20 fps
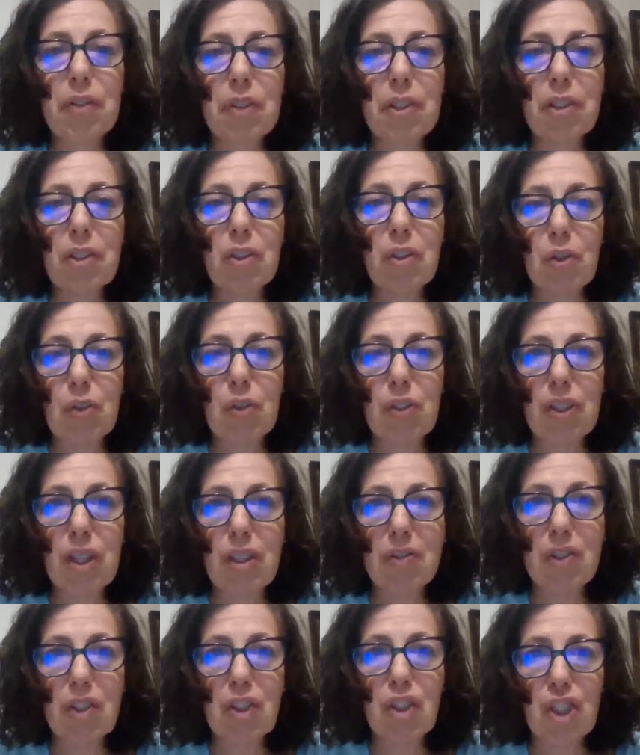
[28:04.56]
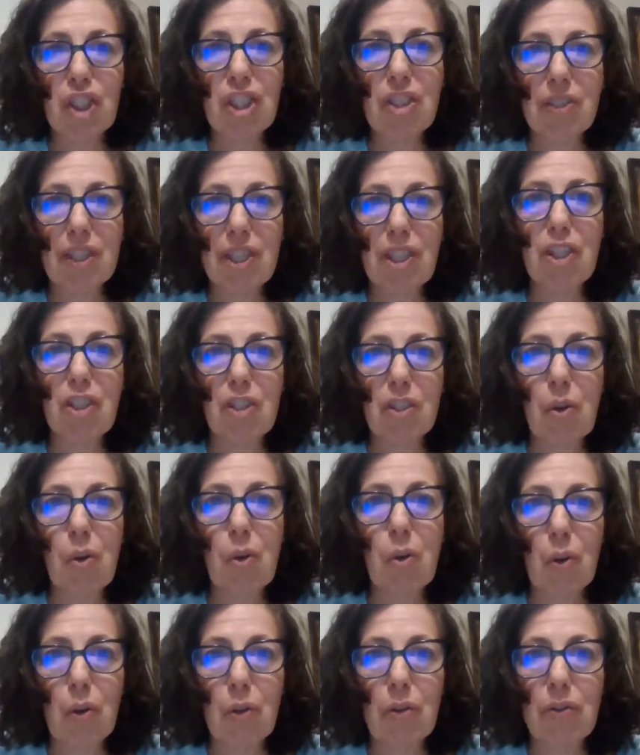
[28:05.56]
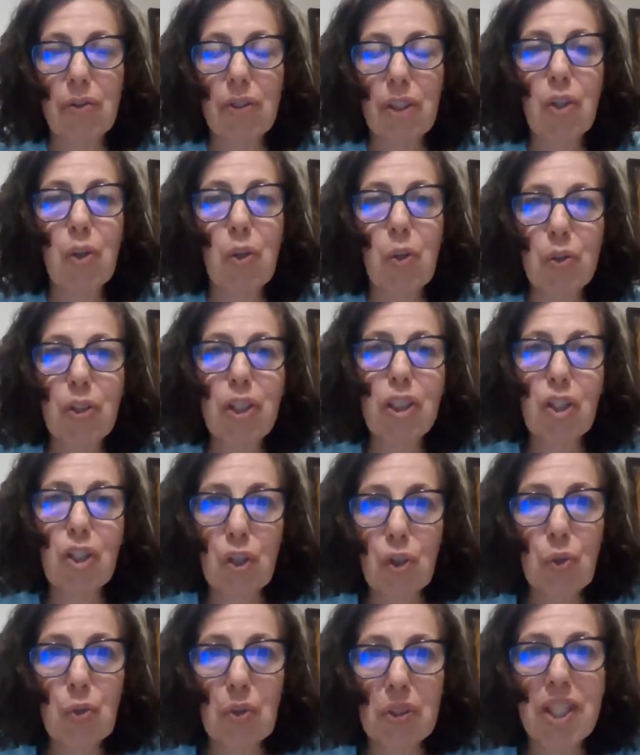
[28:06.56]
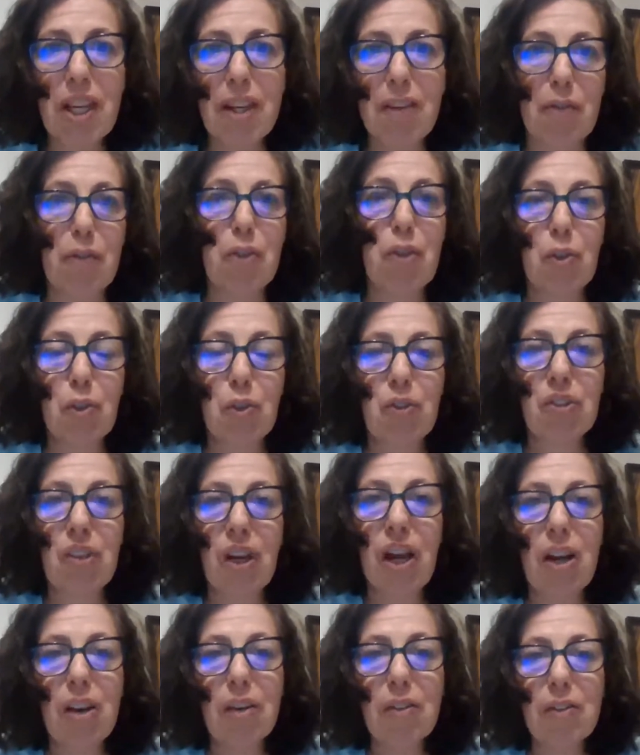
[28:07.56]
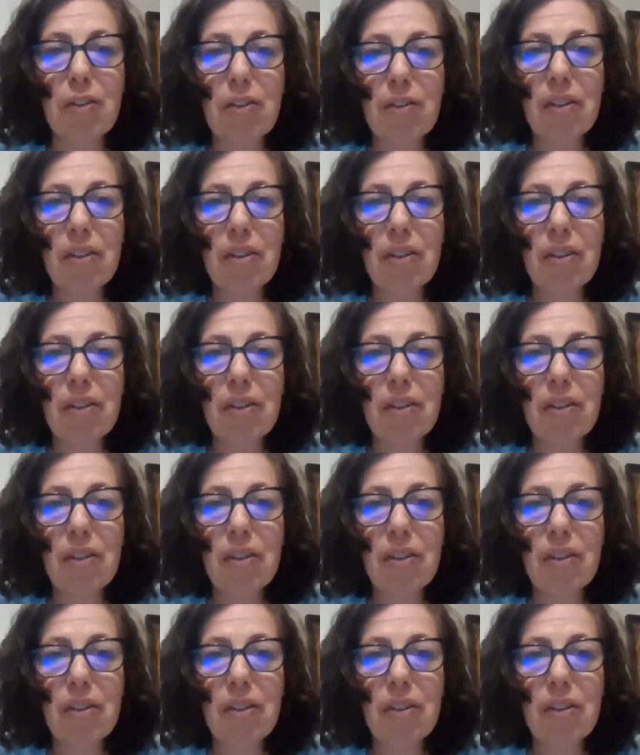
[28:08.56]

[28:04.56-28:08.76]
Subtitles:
and feel yourself achieving this goal, the goal that you set for yourself.